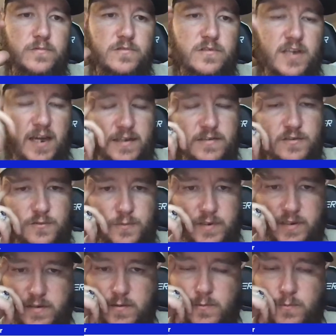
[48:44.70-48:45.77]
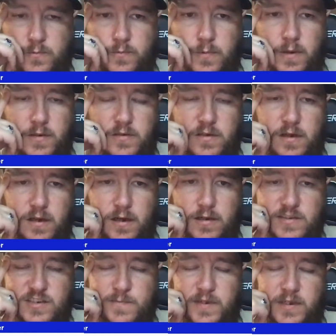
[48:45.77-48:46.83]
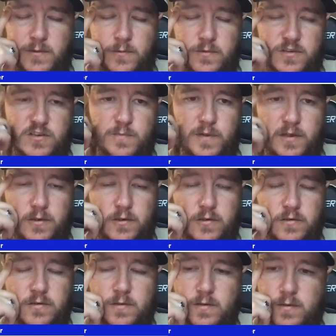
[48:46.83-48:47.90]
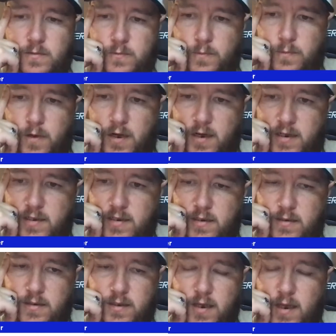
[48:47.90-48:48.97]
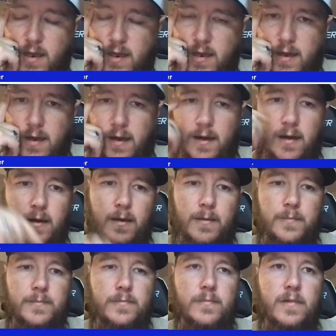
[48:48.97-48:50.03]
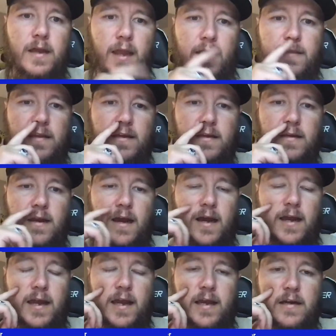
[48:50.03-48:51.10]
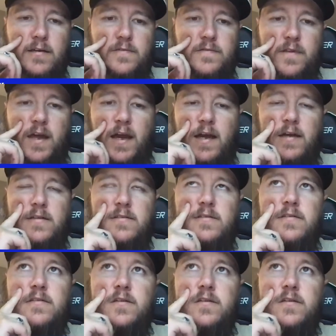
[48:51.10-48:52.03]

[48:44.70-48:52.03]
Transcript: Texas rig spinner rod. And then I have that